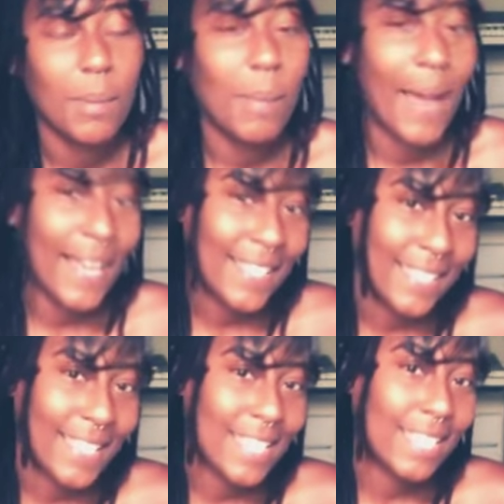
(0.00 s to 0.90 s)

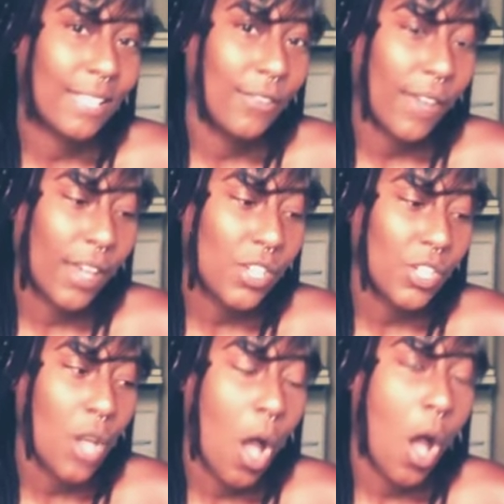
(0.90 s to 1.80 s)
Pisces,
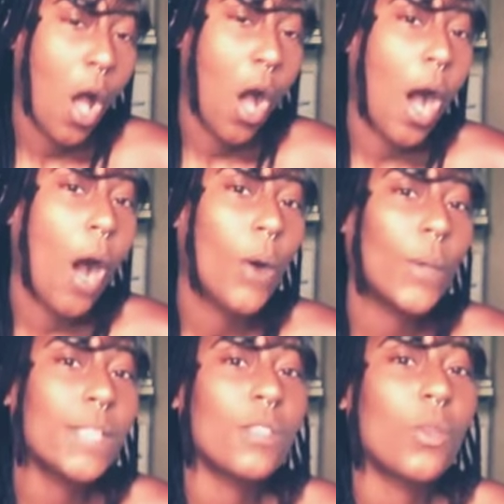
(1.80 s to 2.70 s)
fish,
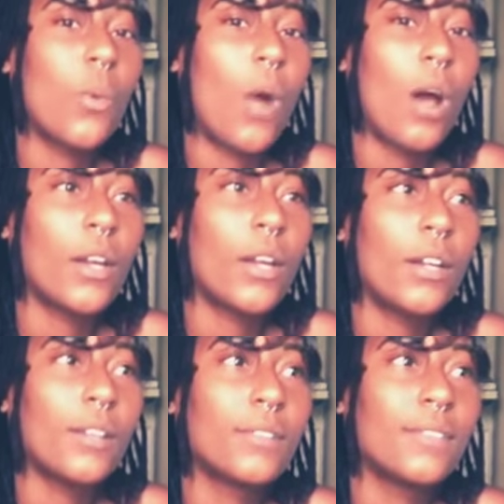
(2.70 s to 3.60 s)
always in the water.
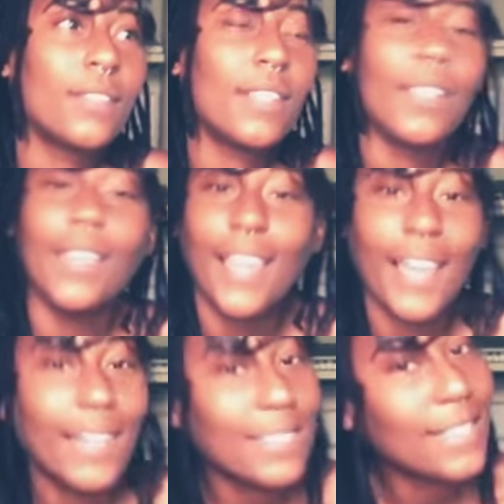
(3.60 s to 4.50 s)

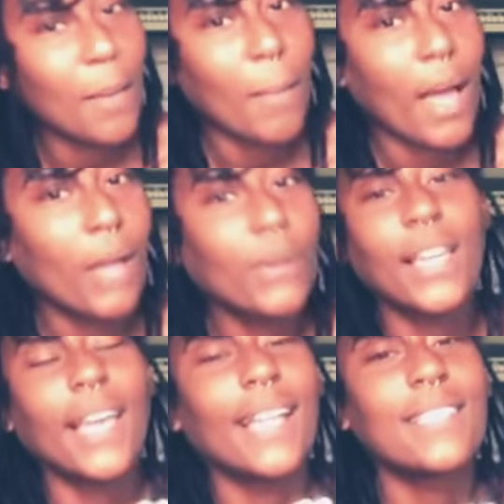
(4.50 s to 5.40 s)
Can't come out,
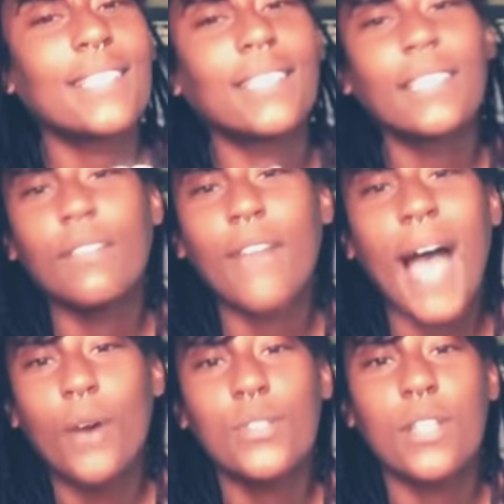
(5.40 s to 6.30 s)
can't live
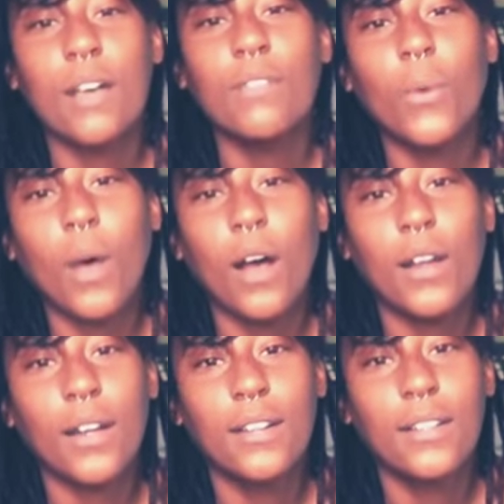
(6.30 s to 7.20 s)
out of the water.